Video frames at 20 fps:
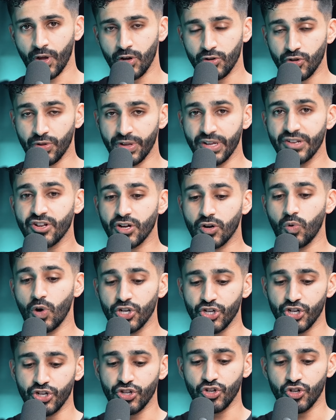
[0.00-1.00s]
So these are
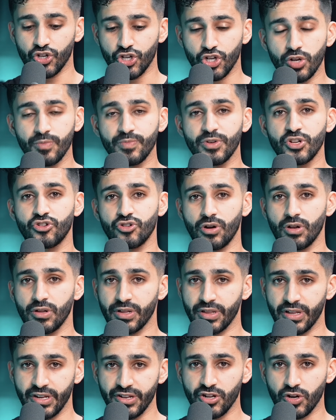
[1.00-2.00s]
questions you should be
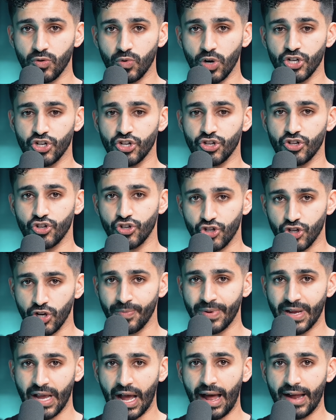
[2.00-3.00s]
journaling. These are questions you
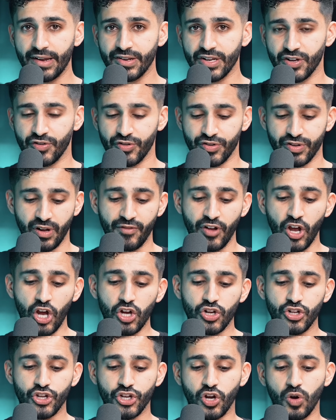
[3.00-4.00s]
should be asking yourself
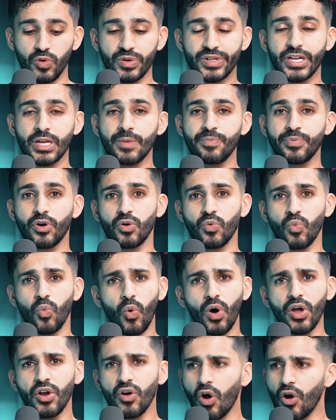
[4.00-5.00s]
to go deeper on
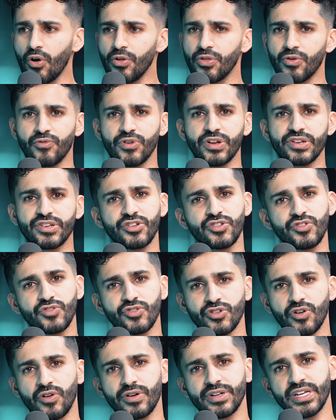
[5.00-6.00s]
what are the reasons you
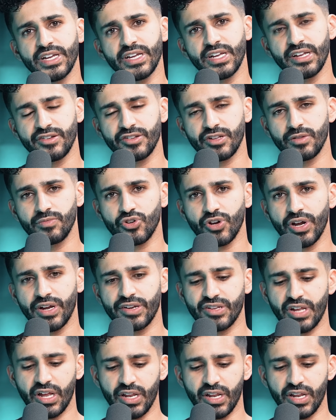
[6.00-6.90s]
start taking some trades.